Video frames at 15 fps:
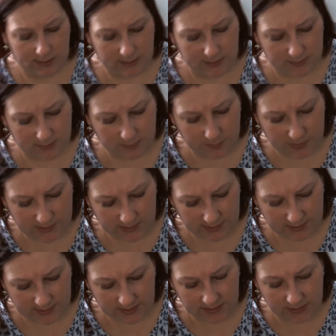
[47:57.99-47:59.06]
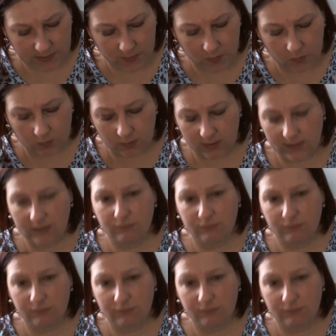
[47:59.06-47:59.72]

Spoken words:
it's 16 long, and it